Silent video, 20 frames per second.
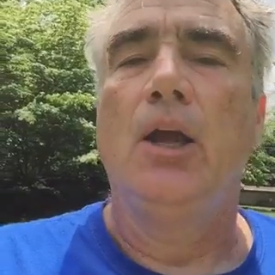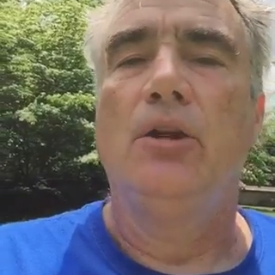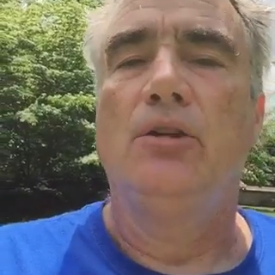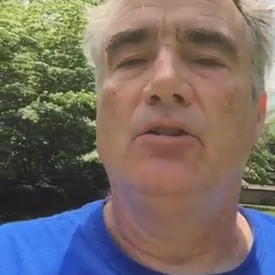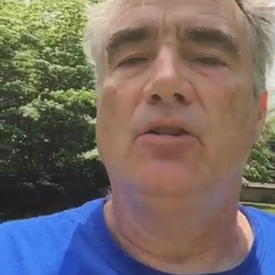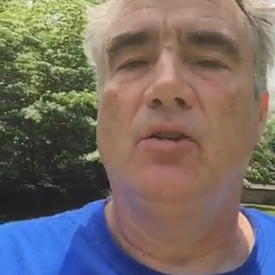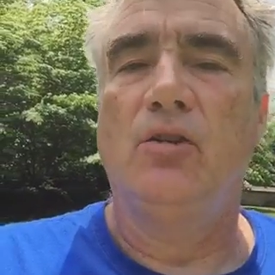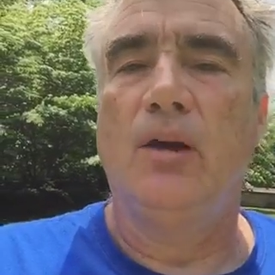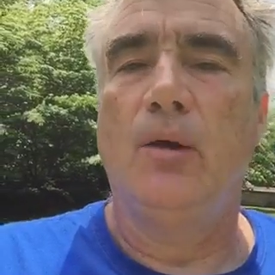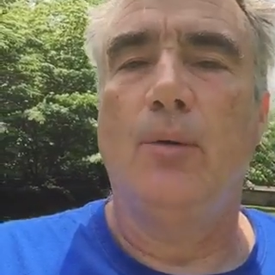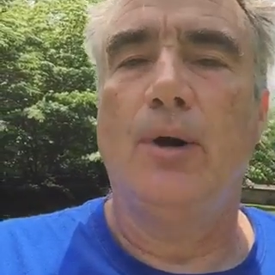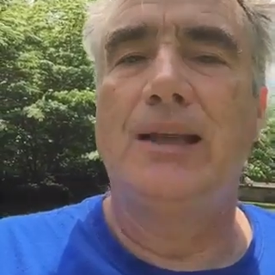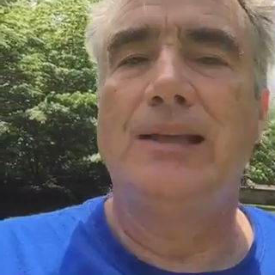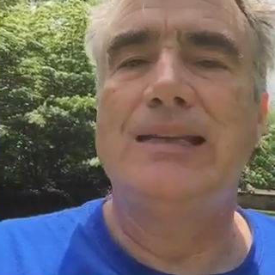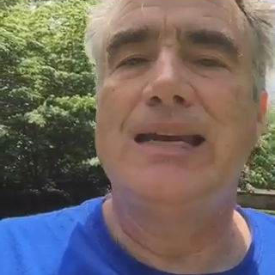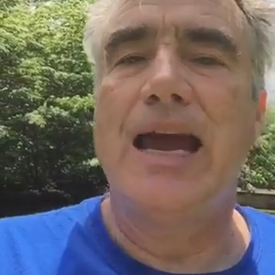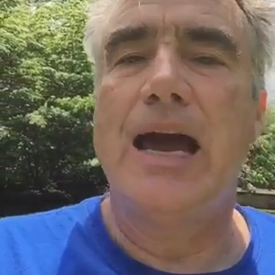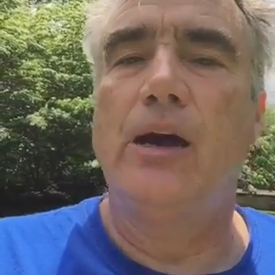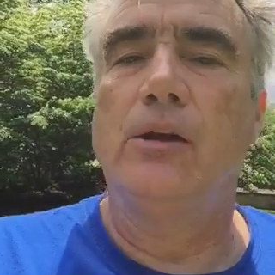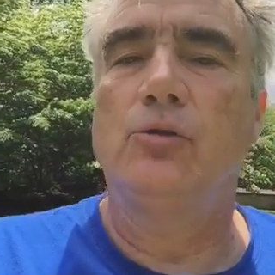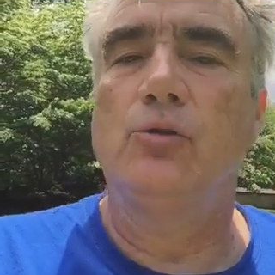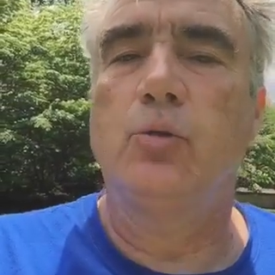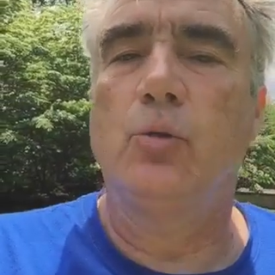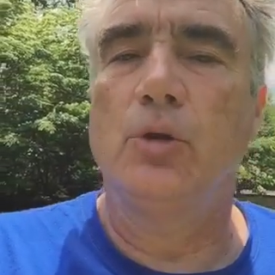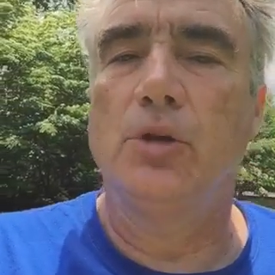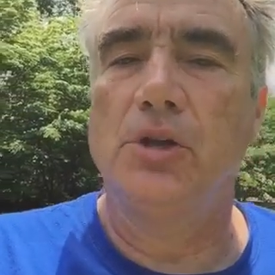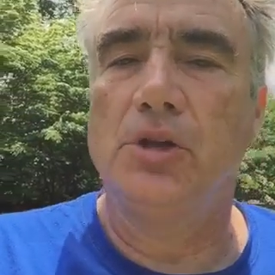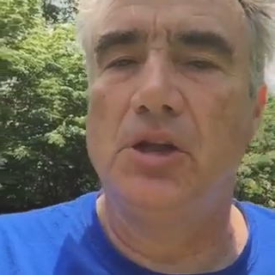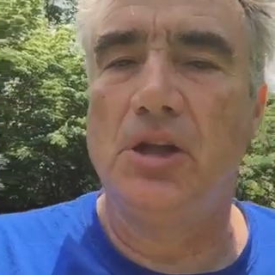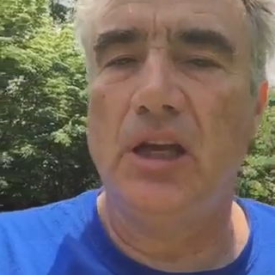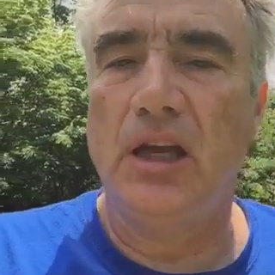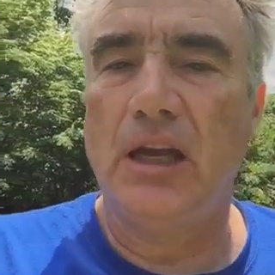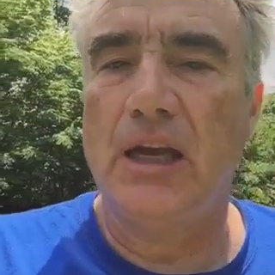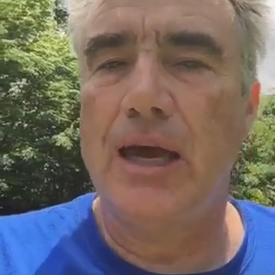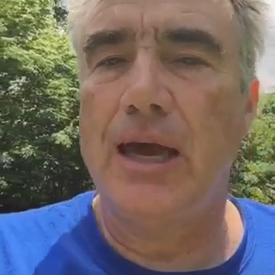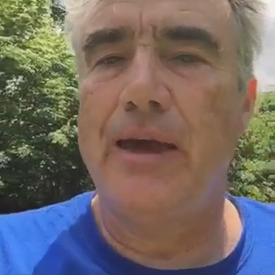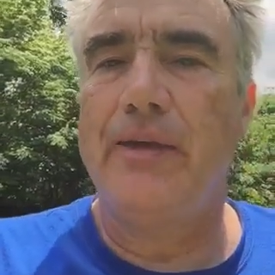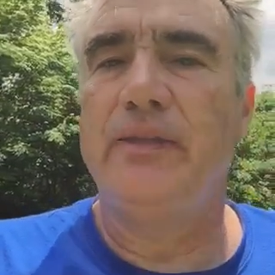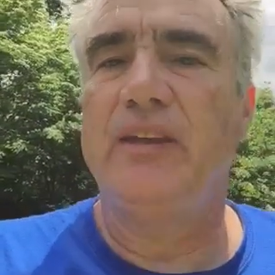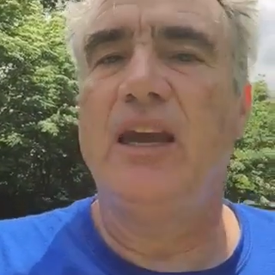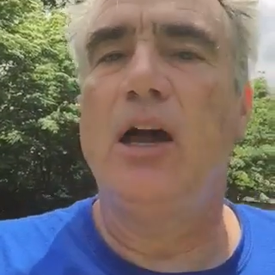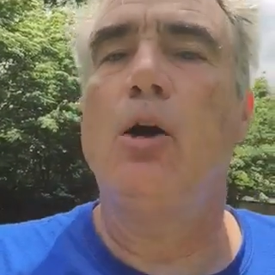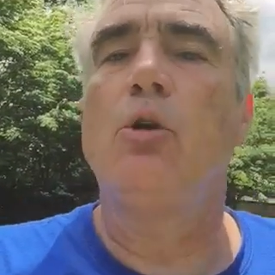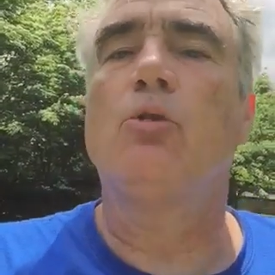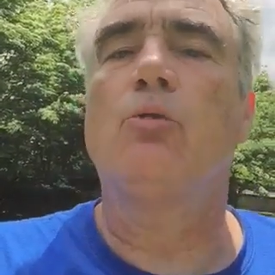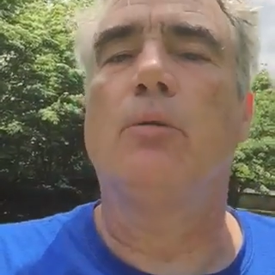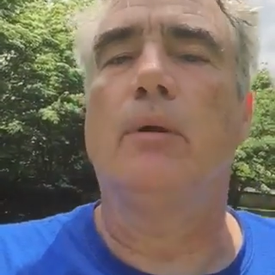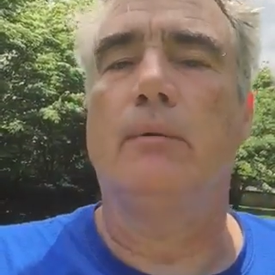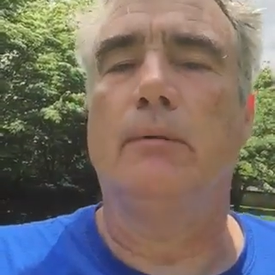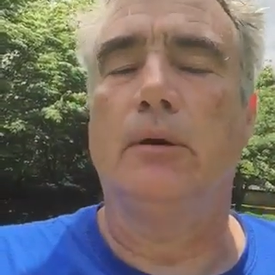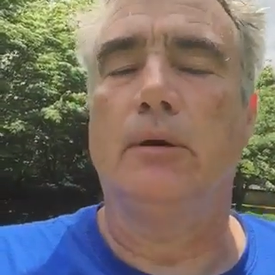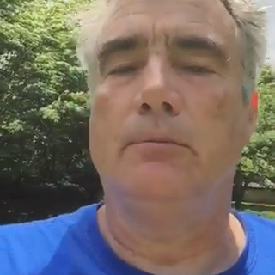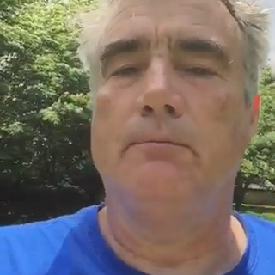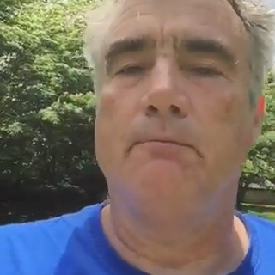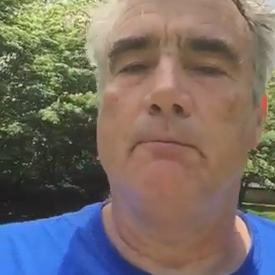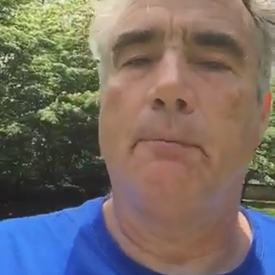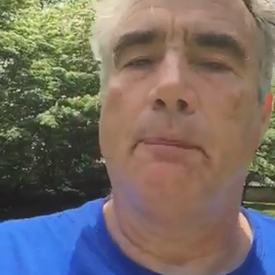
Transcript: so they went down towards the Elk River.